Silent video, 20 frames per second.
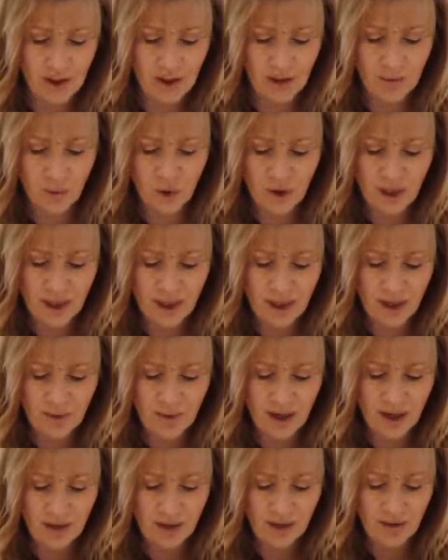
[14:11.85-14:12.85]
The most
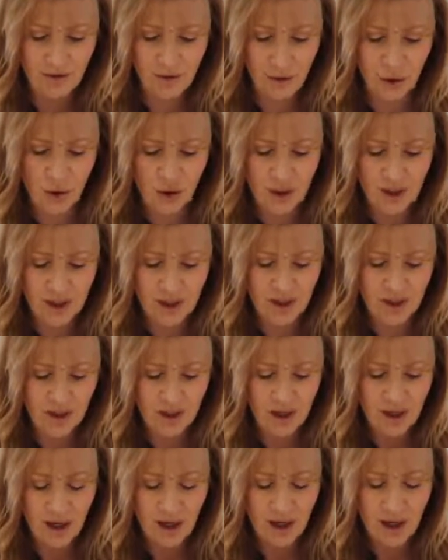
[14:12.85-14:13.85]
expensive
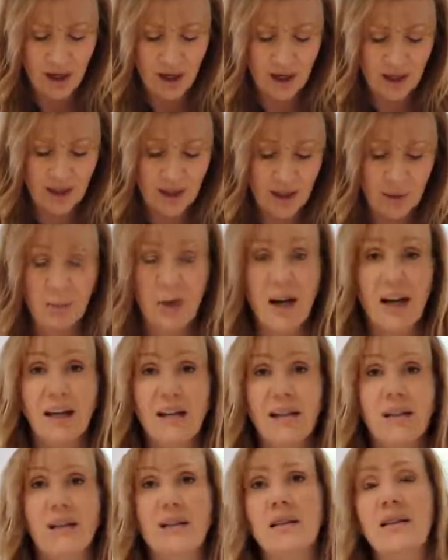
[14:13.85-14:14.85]
cost is the
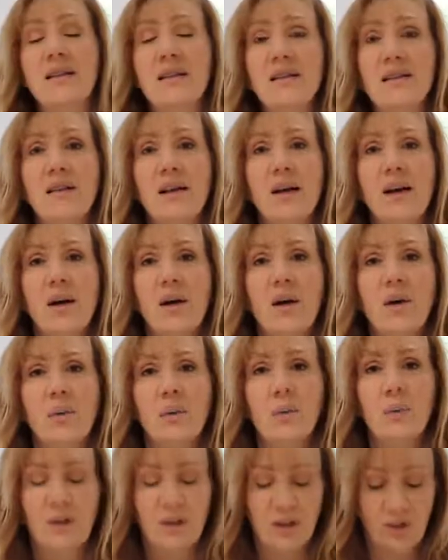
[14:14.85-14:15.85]
pine nuts,
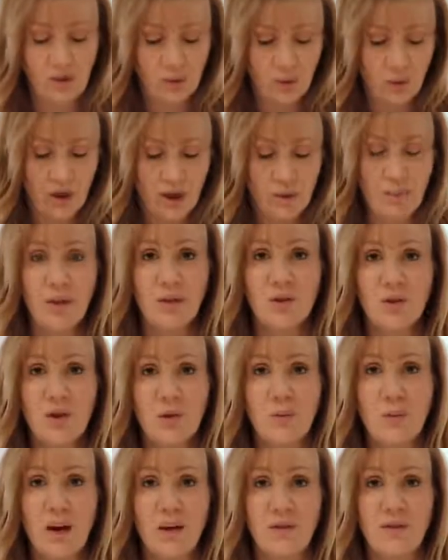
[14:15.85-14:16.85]
which were about
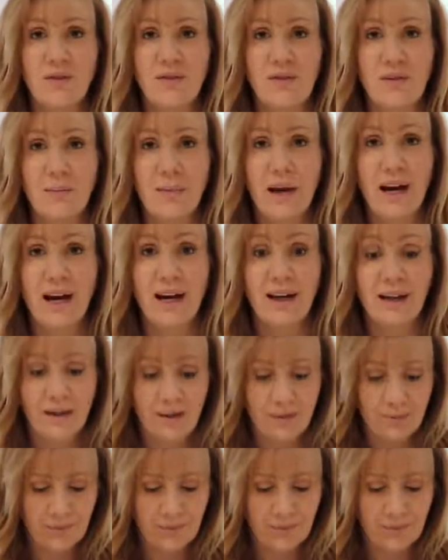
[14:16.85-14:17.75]
£2 per bag